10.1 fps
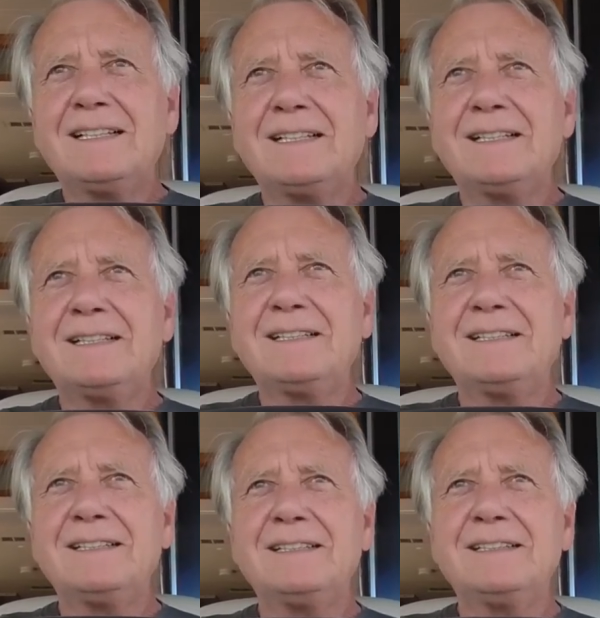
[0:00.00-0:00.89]

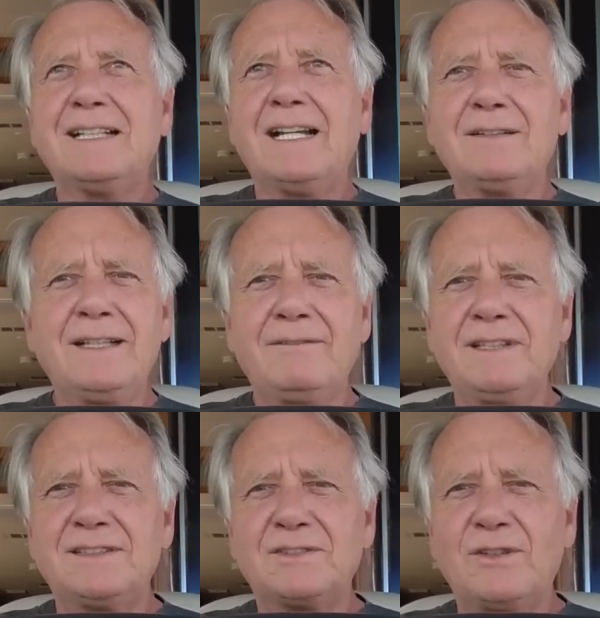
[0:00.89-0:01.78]
Uh, I don't have
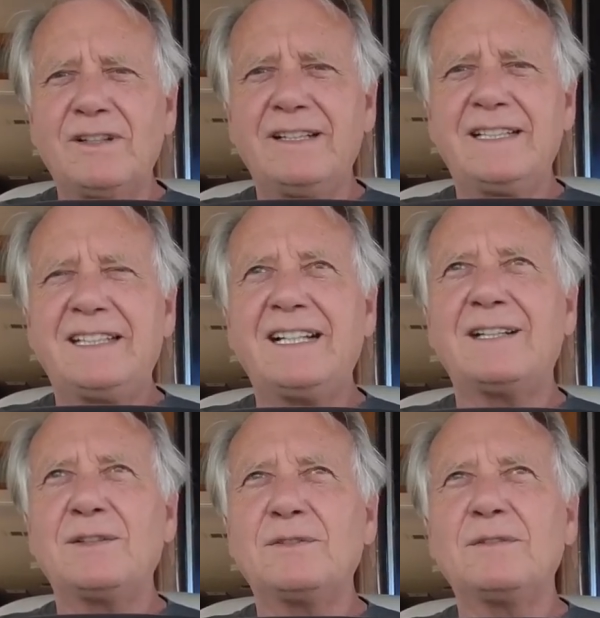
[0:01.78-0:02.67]
any story to
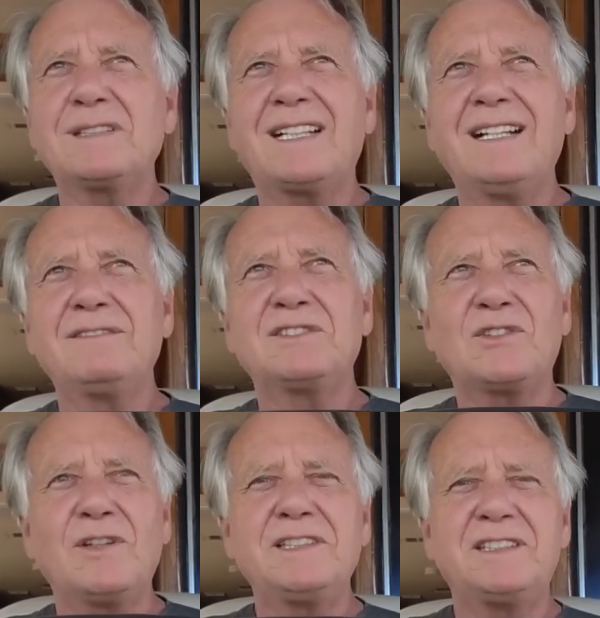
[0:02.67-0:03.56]
tell. What kind of a
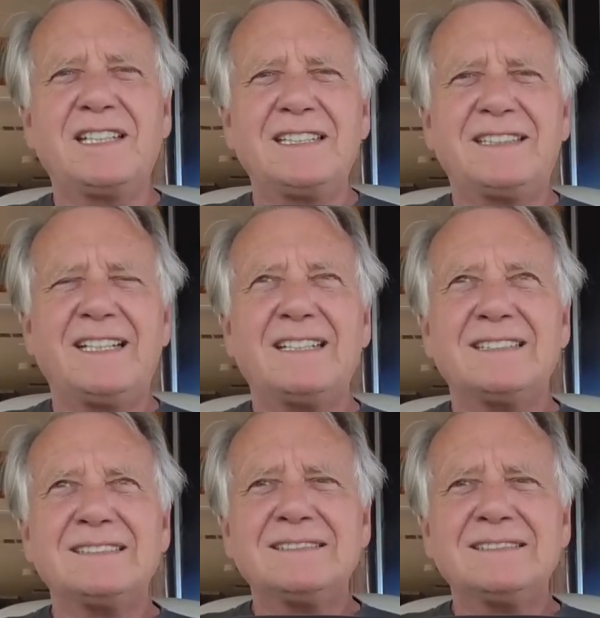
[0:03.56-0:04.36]
story should I tell?